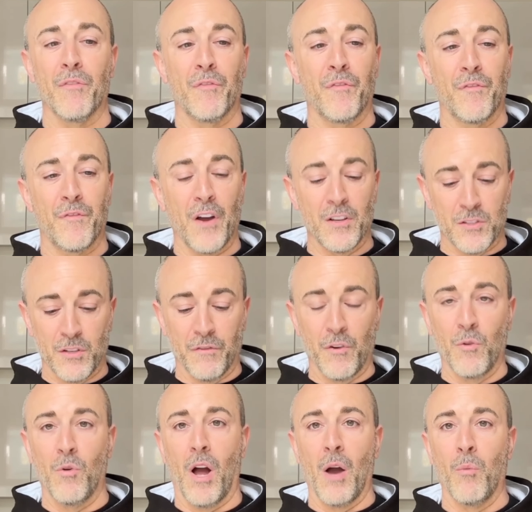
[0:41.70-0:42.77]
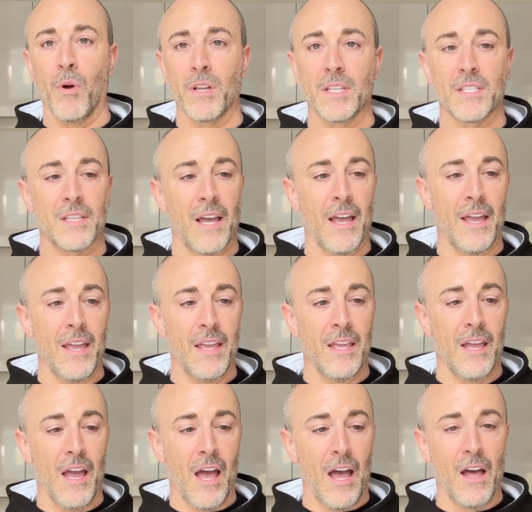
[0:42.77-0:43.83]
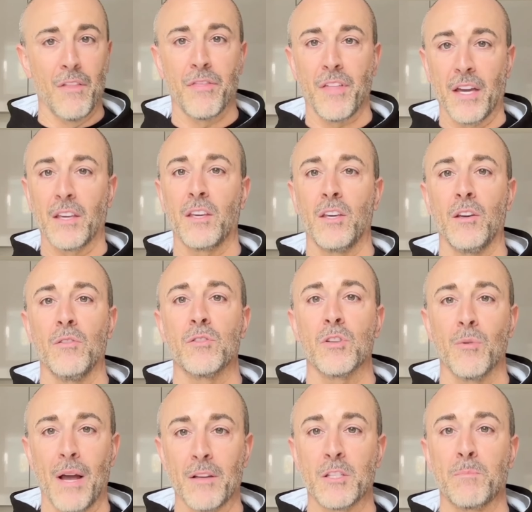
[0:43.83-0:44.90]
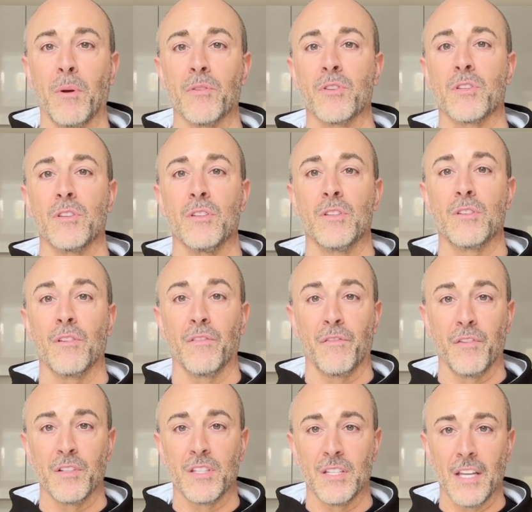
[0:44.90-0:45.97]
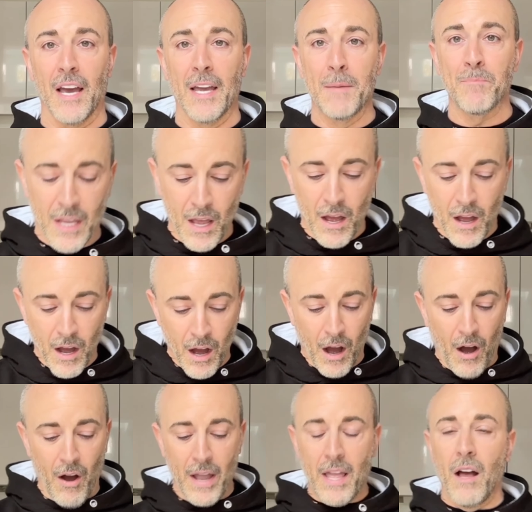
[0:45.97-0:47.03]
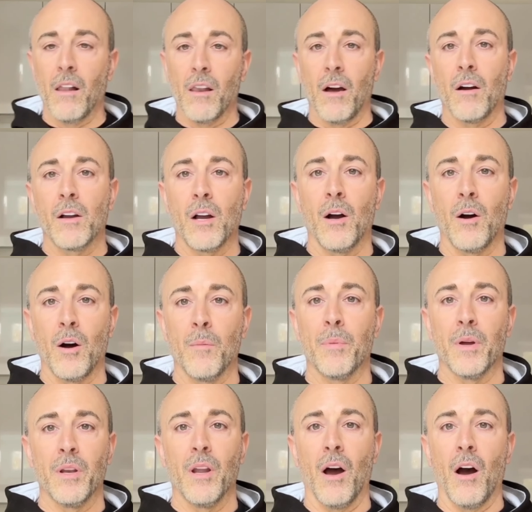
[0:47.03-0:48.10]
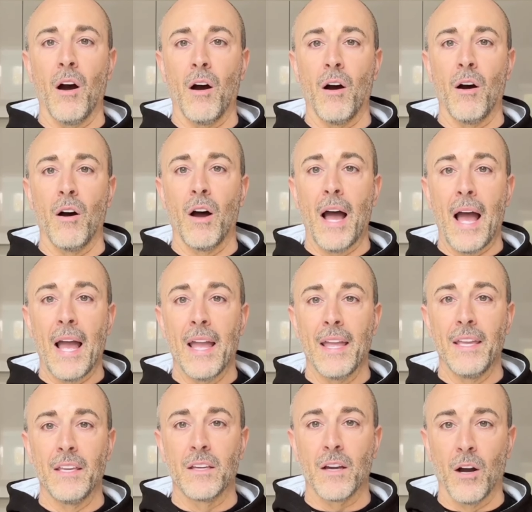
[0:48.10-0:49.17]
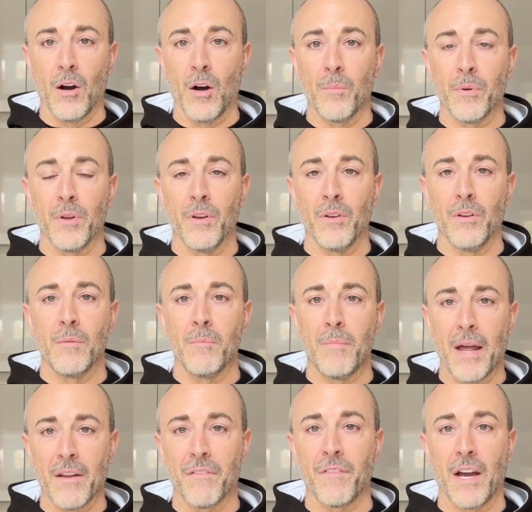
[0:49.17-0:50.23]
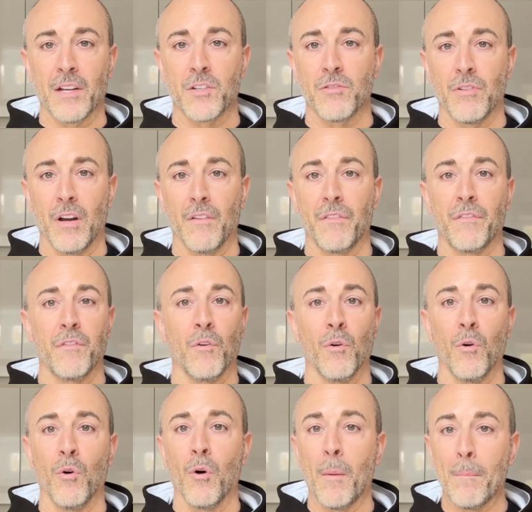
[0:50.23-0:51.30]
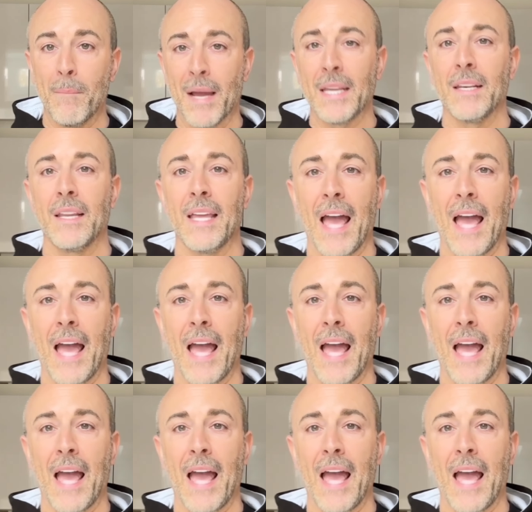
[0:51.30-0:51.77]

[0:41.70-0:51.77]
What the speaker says: First of all, I want to say thank you to our sponsors for today. ILR Carbon are a carbon manufacturer for mainly